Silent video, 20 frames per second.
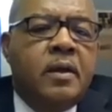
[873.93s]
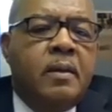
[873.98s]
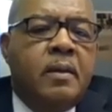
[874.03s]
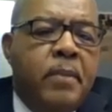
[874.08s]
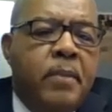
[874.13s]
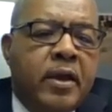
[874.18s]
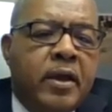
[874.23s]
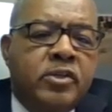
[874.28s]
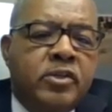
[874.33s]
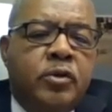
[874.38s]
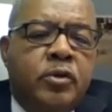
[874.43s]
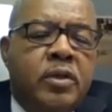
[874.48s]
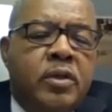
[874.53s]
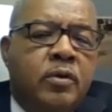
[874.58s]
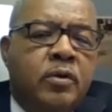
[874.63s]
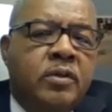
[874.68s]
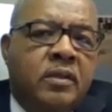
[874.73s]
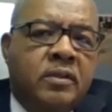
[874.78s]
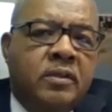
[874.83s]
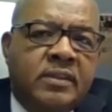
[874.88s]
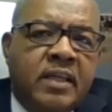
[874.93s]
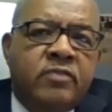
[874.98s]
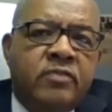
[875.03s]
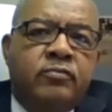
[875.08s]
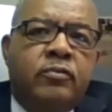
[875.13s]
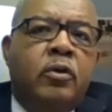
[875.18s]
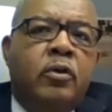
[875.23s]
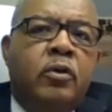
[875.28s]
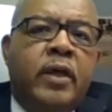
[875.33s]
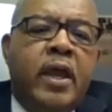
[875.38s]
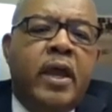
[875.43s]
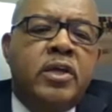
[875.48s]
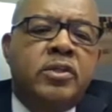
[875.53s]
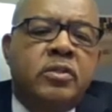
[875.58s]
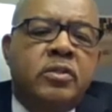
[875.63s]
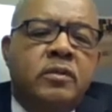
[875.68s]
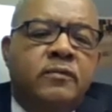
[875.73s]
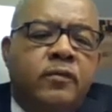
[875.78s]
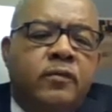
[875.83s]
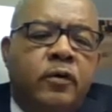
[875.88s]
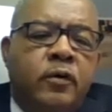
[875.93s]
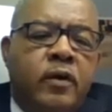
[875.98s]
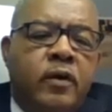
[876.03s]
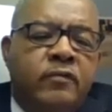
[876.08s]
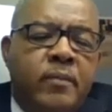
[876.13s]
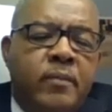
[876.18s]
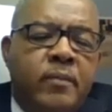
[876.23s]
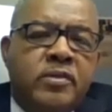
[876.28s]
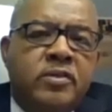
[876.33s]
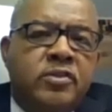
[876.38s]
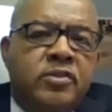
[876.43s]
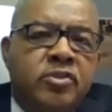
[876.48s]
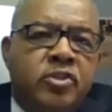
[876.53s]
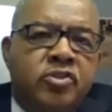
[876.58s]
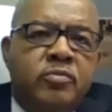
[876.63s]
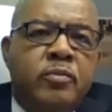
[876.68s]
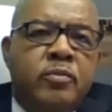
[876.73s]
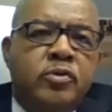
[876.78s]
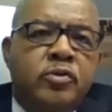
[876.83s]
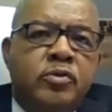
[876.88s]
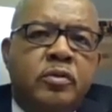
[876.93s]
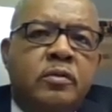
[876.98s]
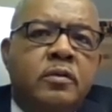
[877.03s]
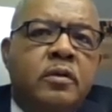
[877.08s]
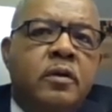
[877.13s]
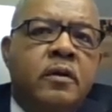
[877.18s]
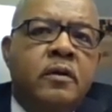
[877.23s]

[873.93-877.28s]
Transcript: making sure there was a central location for information distribution